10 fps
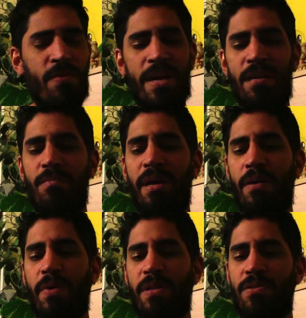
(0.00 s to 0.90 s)
I read it, but I
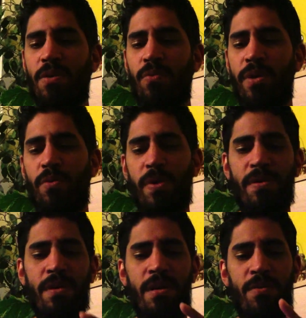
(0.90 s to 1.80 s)
read somewhere
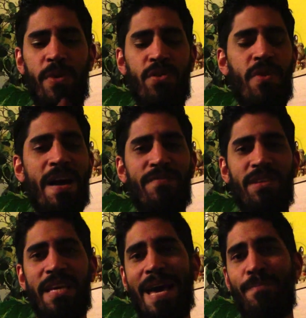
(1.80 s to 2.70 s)
where when you have
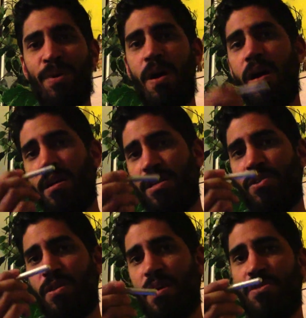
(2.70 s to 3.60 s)
the cap on and
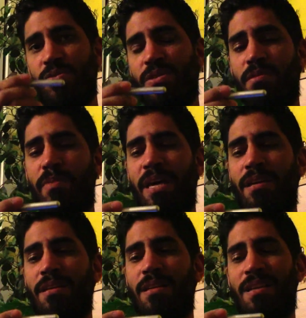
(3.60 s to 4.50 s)
you're not using the
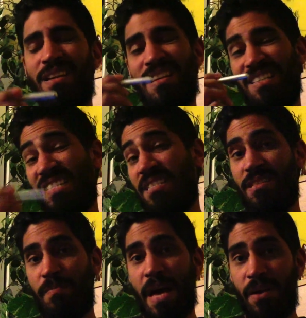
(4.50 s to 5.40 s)
pen, it
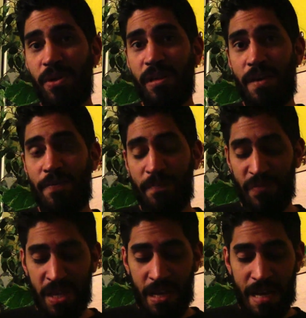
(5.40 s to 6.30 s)
extends the battery life.
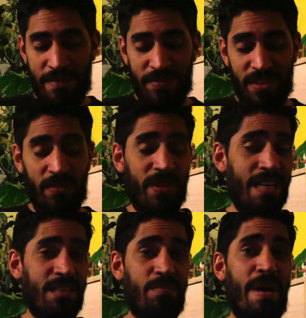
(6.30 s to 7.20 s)
I've still
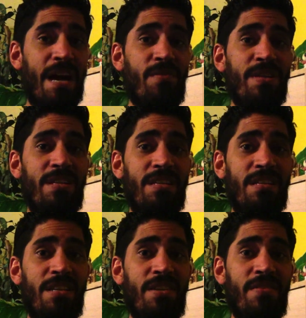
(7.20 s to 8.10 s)
got this battery in
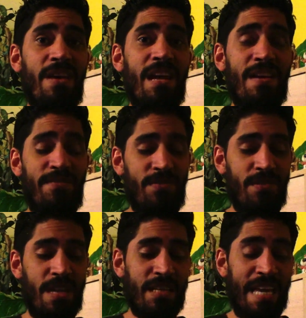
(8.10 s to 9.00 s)
here that I
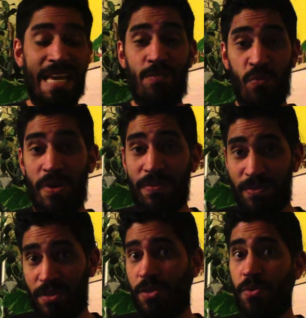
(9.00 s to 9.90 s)
that came
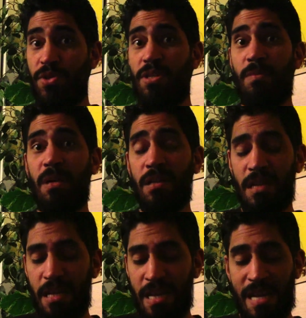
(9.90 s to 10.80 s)
with the Toshiba,
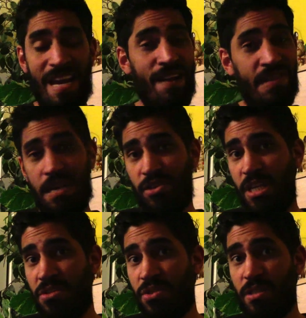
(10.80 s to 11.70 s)
and I have not
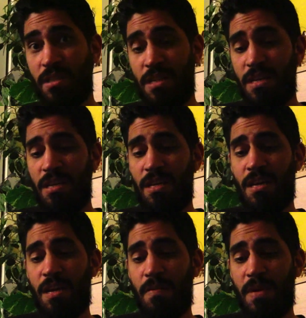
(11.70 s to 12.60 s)
changed it
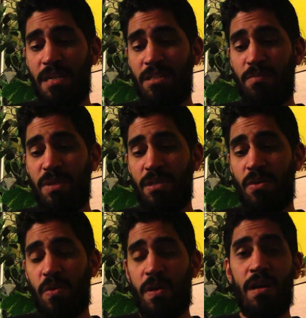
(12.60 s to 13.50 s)
um, and it's been
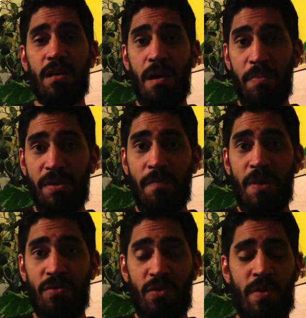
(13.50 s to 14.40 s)
going on a couple of
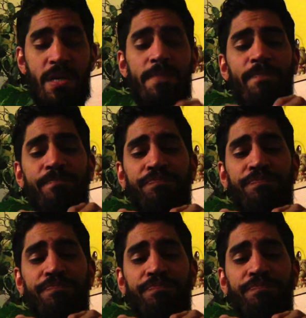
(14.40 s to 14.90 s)
months already.